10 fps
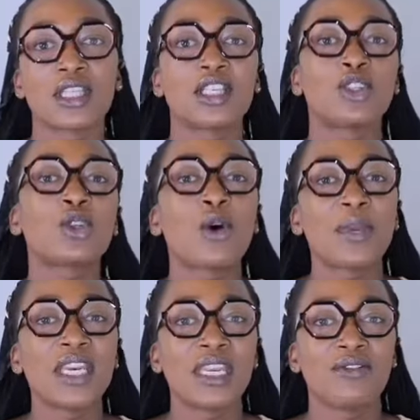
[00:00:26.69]
There's so
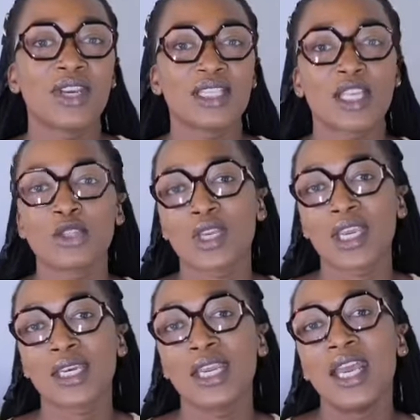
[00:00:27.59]
many events that you
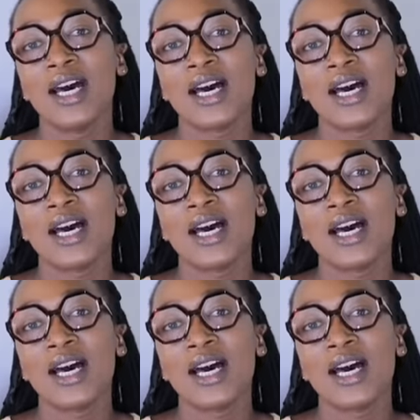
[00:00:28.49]
can